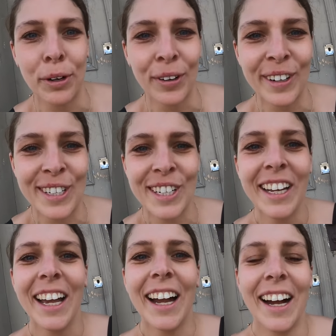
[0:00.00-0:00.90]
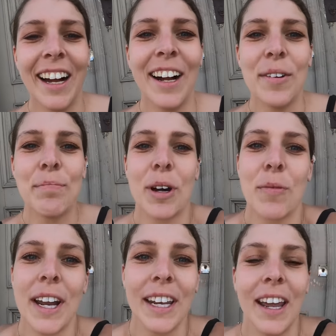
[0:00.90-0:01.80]
Polish um, but
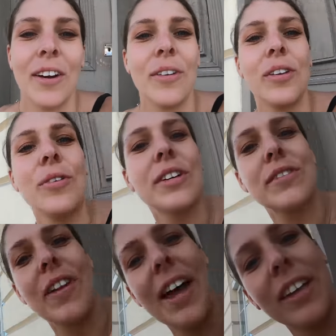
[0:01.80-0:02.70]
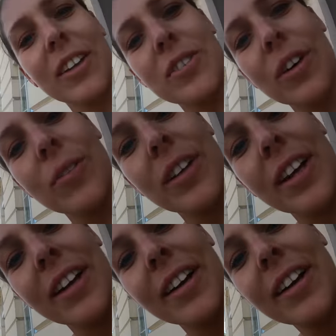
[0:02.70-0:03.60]
right now Luke is flying the drone
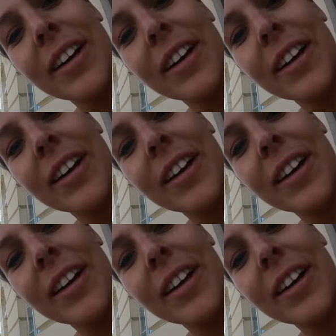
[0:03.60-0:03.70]
there